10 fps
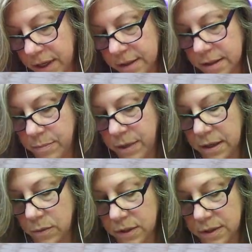because the
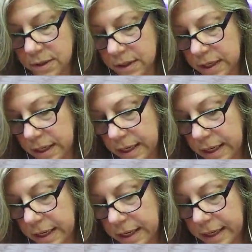pin was
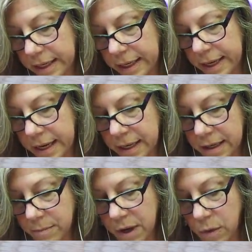getting
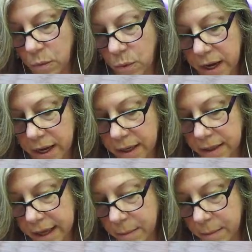in my way in